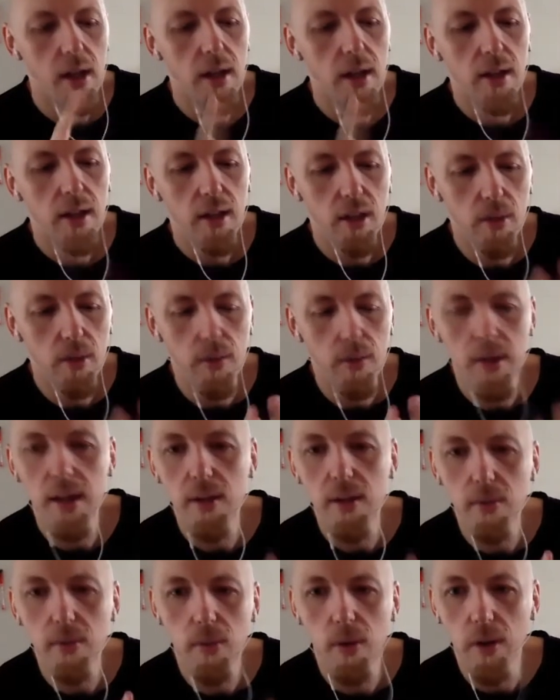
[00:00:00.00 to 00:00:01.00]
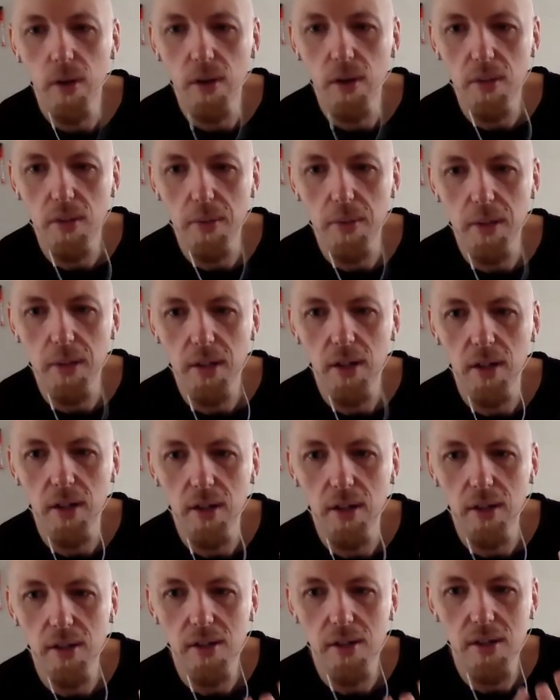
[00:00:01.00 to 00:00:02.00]
Three, it worked
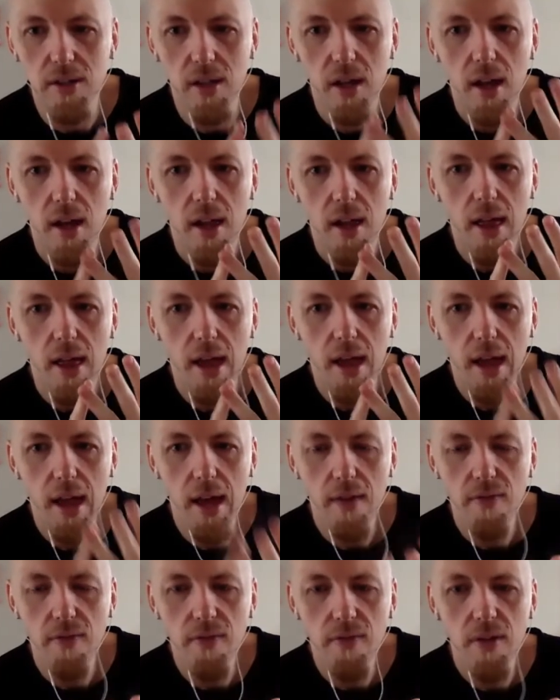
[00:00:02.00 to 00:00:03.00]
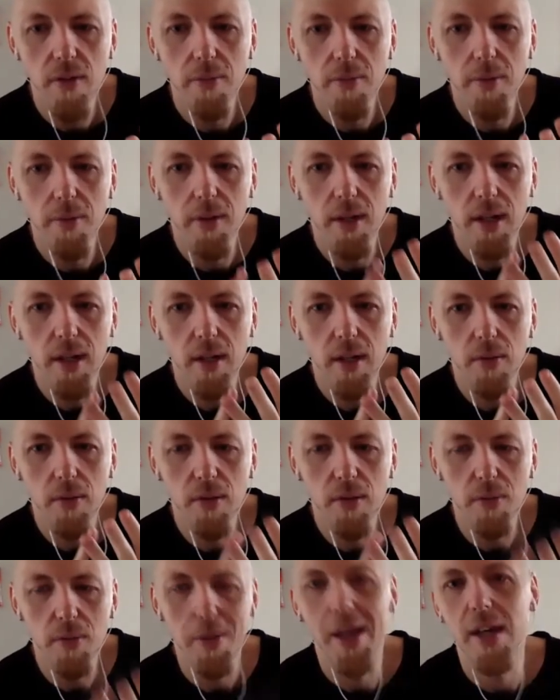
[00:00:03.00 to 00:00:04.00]
because everybody
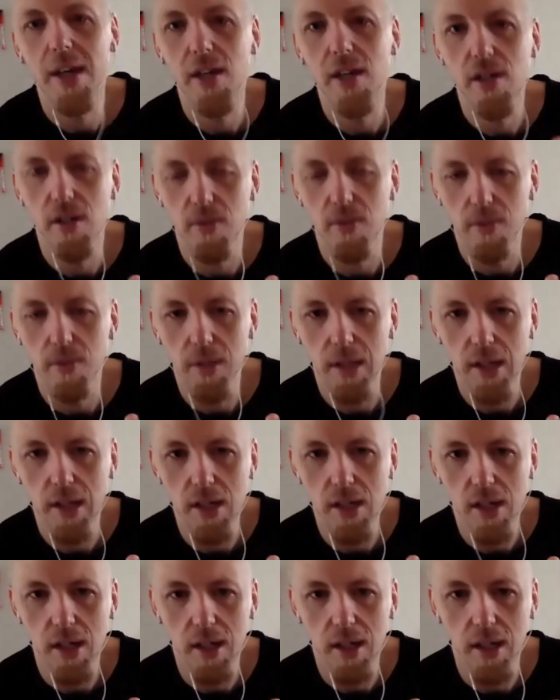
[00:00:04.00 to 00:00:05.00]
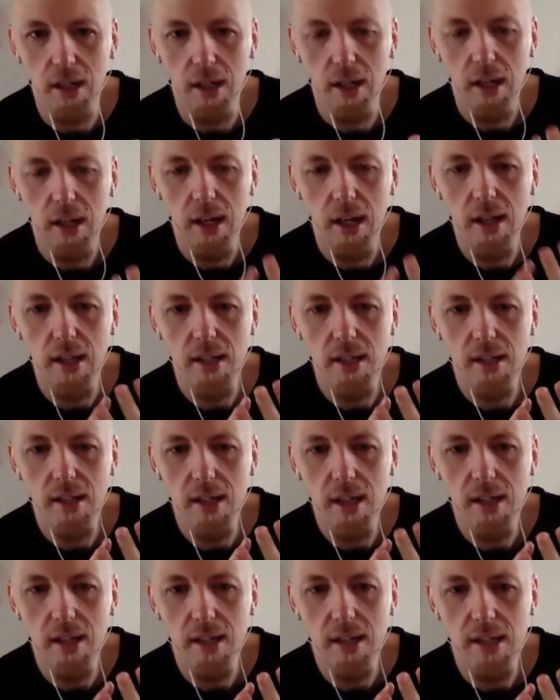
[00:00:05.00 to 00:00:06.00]
was patient with each other in the
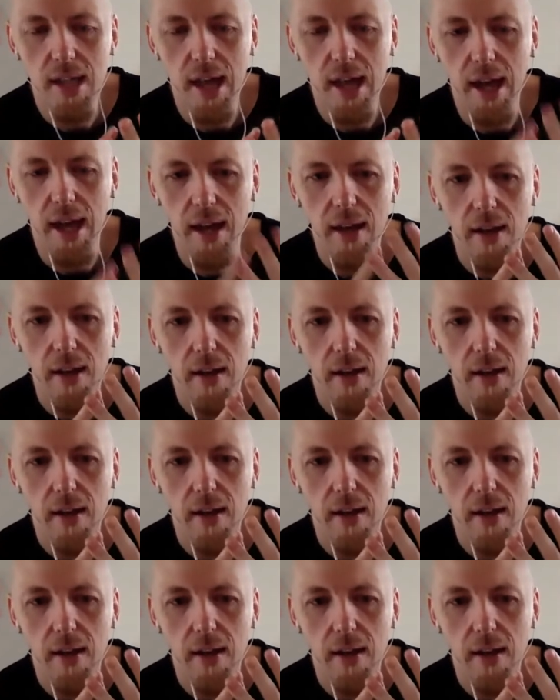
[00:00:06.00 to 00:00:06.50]
sense that